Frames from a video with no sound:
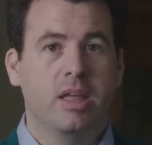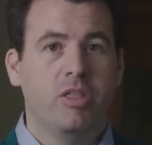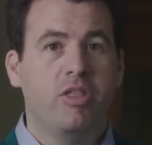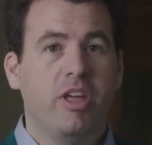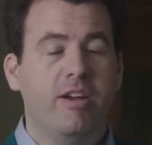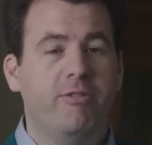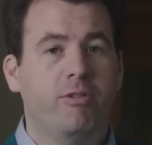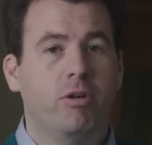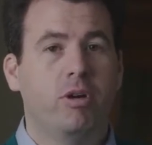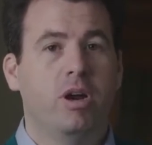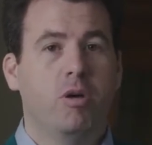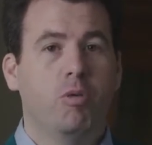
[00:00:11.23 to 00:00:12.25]

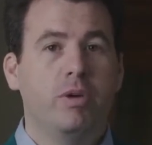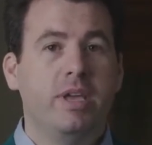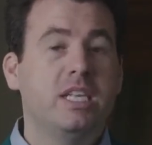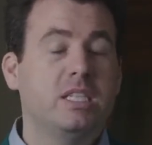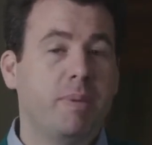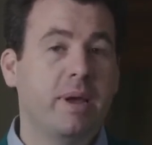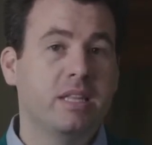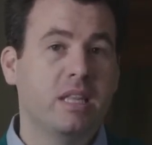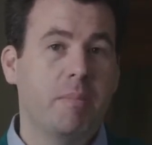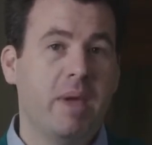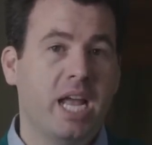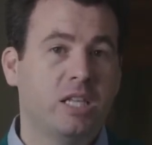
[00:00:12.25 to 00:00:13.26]
Therefore, we expect
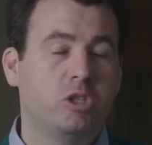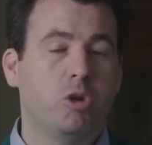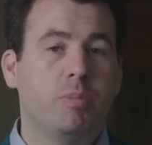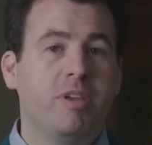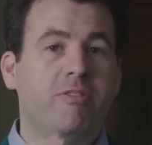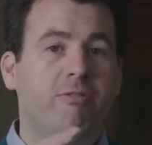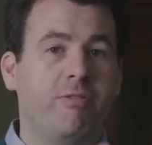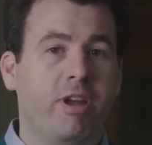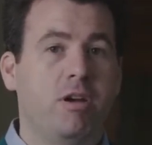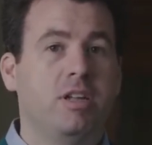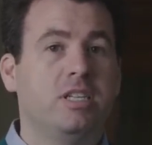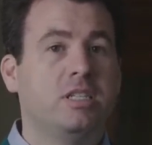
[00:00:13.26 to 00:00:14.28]
demand to be
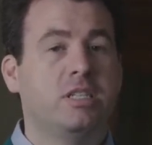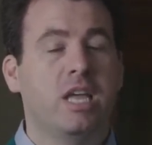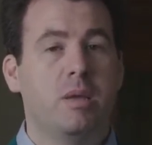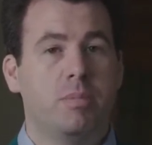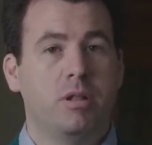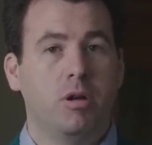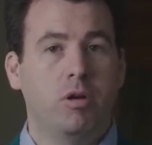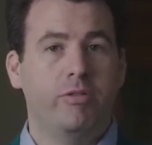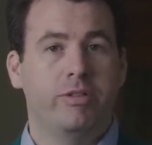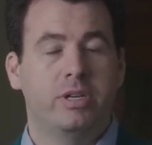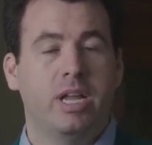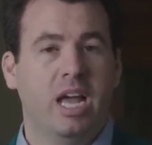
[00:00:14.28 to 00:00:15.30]
fairly stable
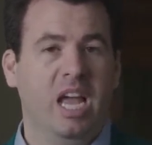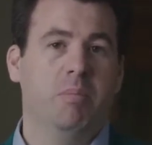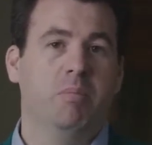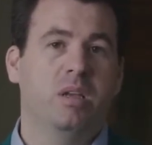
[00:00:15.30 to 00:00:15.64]
over time.